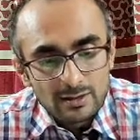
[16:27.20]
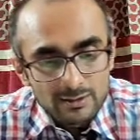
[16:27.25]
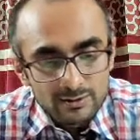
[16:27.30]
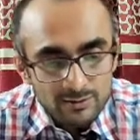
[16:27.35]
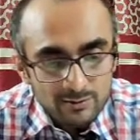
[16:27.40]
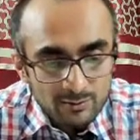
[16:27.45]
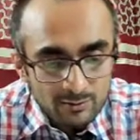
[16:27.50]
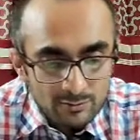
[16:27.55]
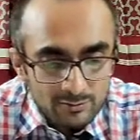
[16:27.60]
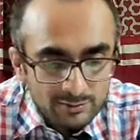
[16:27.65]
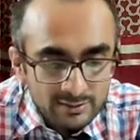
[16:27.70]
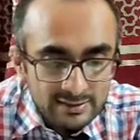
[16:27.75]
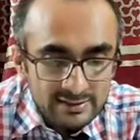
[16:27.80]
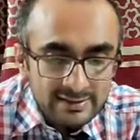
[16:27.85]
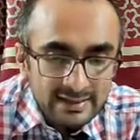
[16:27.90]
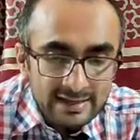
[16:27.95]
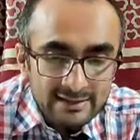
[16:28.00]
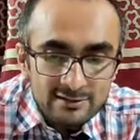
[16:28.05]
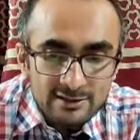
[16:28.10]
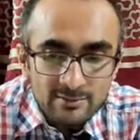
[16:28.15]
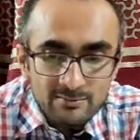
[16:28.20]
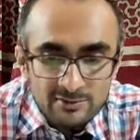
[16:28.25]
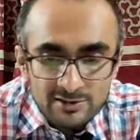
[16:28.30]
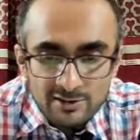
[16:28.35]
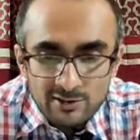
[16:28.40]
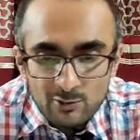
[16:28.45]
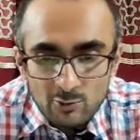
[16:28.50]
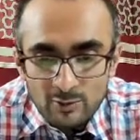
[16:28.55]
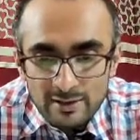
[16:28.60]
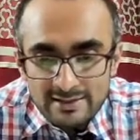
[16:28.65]
So this
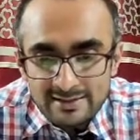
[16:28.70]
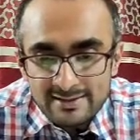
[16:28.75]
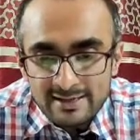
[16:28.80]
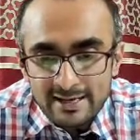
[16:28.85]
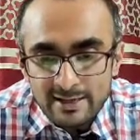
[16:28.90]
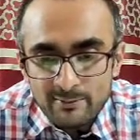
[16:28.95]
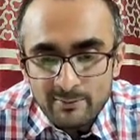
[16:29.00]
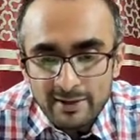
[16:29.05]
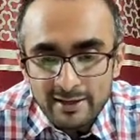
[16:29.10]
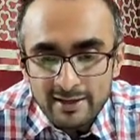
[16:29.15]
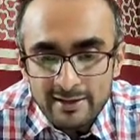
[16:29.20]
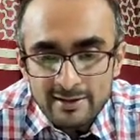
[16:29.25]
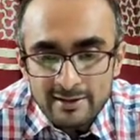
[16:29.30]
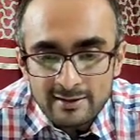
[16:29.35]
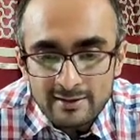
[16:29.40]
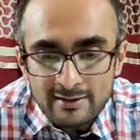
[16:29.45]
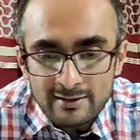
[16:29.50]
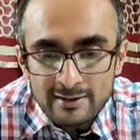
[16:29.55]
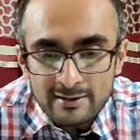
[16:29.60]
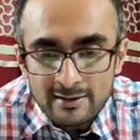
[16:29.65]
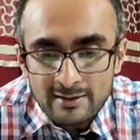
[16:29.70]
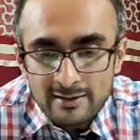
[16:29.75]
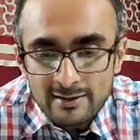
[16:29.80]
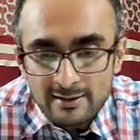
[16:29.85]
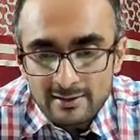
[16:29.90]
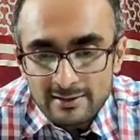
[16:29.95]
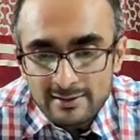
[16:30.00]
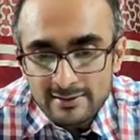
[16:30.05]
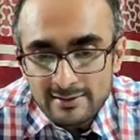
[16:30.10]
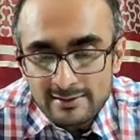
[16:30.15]
HMG coenzyme A
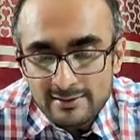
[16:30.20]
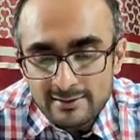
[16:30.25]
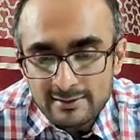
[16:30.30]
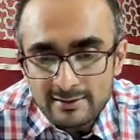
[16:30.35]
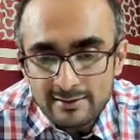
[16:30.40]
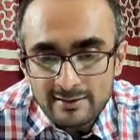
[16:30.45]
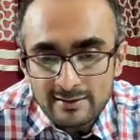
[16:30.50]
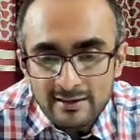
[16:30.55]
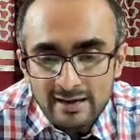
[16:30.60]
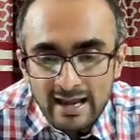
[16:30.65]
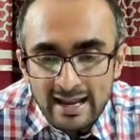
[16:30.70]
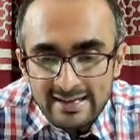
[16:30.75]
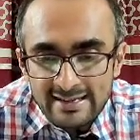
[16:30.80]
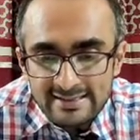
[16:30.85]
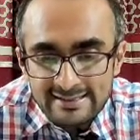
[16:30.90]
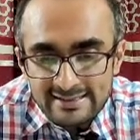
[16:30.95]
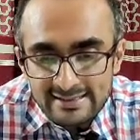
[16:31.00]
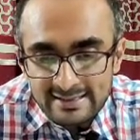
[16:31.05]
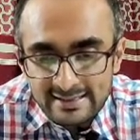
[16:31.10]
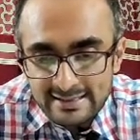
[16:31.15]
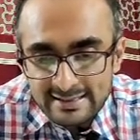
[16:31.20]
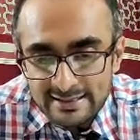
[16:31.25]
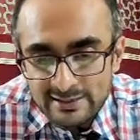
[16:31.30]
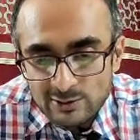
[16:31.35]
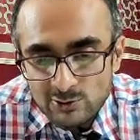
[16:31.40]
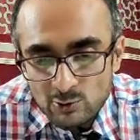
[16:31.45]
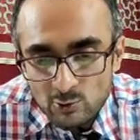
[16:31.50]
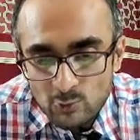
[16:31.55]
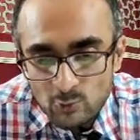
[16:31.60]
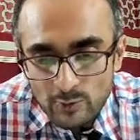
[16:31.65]
is lysed
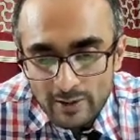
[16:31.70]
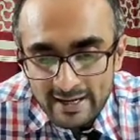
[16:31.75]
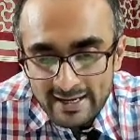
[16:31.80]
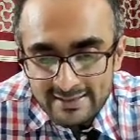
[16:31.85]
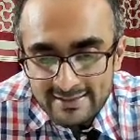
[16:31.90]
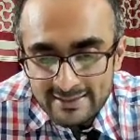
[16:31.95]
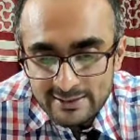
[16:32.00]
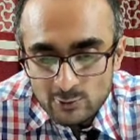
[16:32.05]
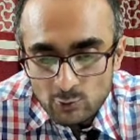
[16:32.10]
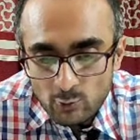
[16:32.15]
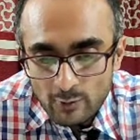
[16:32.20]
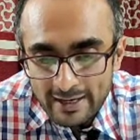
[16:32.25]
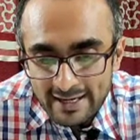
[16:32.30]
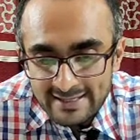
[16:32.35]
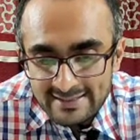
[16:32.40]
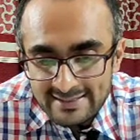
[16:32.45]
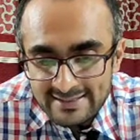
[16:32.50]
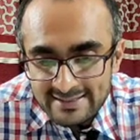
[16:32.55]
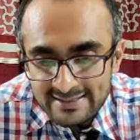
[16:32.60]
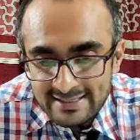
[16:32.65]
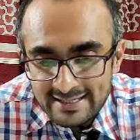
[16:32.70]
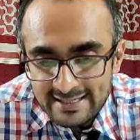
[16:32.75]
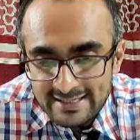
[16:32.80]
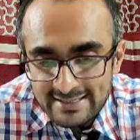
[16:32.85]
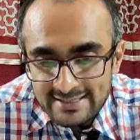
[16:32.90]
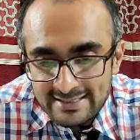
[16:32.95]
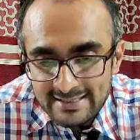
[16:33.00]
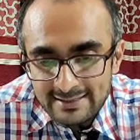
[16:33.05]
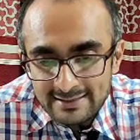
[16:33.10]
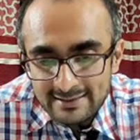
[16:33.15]
into
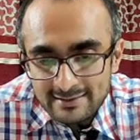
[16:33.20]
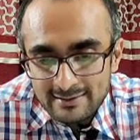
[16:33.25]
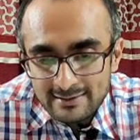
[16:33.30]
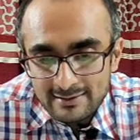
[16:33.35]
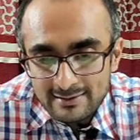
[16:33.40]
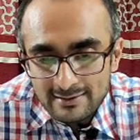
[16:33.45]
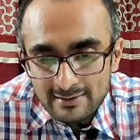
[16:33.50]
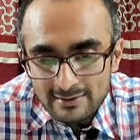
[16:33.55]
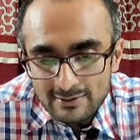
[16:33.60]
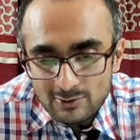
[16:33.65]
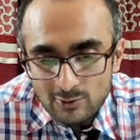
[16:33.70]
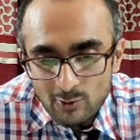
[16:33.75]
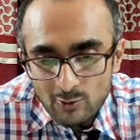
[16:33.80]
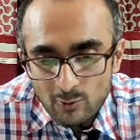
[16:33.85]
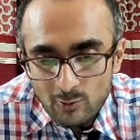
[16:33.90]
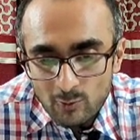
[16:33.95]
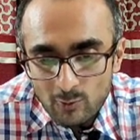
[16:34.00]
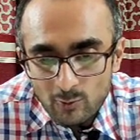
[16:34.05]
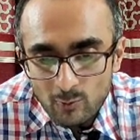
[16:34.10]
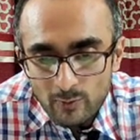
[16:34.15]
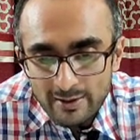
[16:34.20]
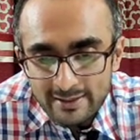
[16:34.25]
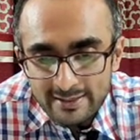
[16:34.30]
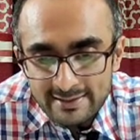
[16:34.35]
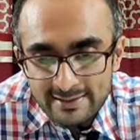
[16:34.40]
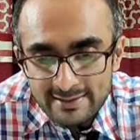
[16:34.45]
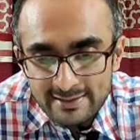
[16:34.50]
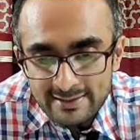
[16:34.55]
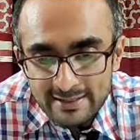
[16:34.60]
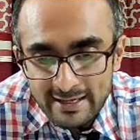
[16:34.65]
acetoacetate. So one
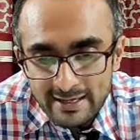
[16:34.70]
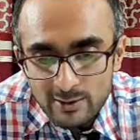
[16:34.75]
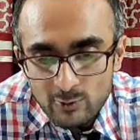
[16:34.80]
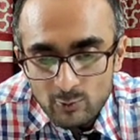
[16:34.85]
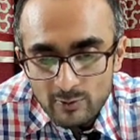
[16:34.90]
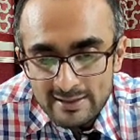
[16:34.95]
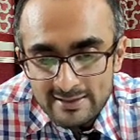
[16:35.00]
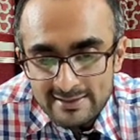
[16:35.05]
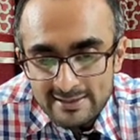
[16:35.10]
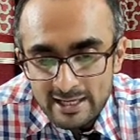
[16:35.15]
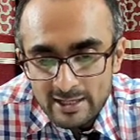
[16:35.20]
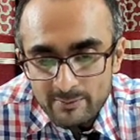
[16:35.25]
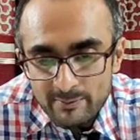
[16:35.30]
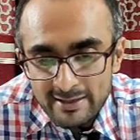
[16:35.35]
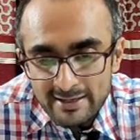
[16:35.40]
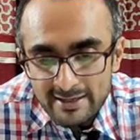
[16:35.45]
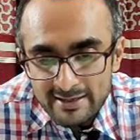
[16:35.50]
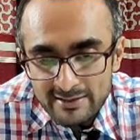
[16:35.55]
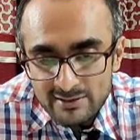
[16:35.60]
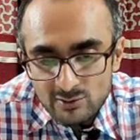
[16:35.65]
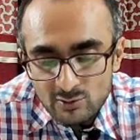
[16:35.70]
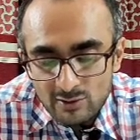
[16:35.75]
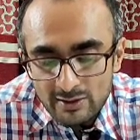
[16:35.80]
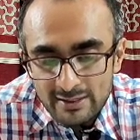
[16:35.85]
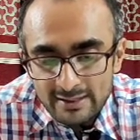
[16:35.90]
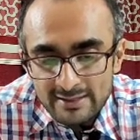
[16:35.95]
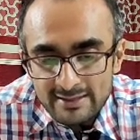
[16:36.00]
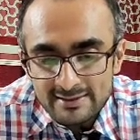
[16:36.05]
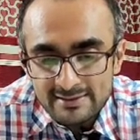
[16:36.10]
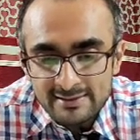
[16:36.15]
acetyl coenzyme A is
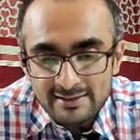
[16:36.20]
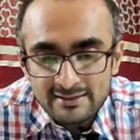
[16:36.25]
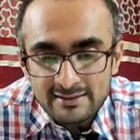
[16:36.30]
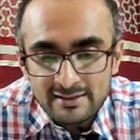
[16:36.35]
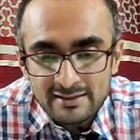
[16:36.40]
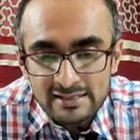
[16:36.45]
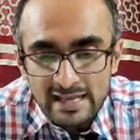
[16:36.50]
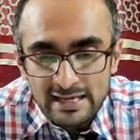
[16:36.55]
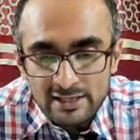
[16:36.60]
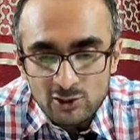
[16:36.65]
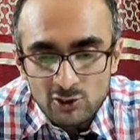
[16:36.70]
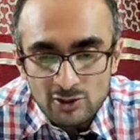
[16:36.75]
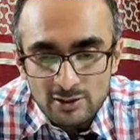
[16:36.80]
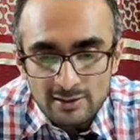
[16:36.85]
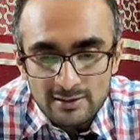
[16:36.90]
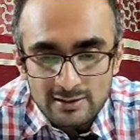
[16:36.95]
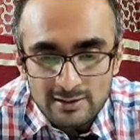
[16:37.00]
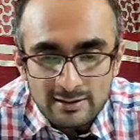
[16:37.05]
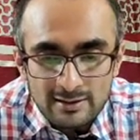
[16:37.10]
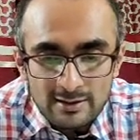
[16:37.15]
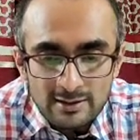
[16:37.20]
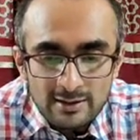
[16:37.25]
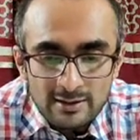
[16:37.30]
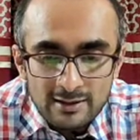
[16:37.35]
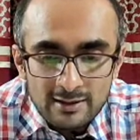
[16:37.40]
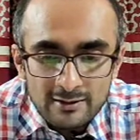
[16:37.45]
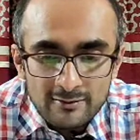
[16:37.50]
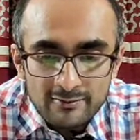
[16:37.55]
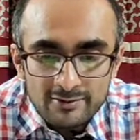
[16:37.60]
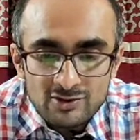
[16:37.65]
released in the reaction,
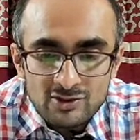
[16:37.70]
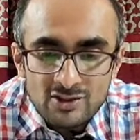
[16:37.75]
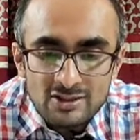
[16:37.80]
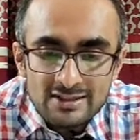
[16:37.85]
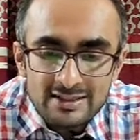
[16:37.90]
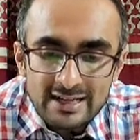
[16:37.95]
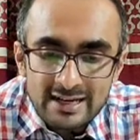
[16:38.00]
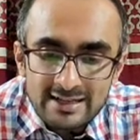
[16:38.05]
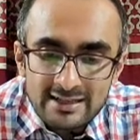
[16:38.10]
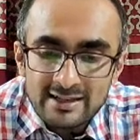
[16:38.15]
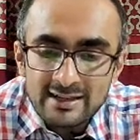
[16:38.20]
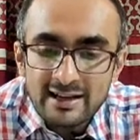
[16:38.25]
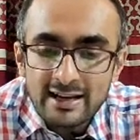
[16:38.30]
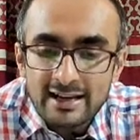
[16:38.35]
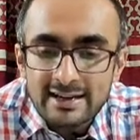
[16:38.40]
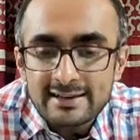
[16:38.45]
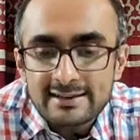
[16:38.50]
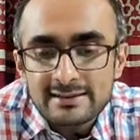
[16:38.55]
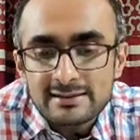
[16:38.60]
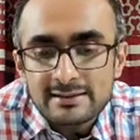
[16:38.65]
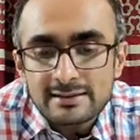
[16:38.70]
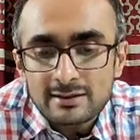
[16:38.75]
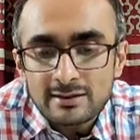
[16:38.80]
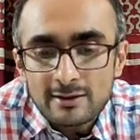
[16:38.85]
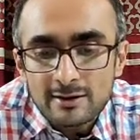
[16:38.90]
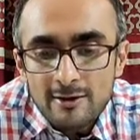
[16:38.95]
which is catalyzed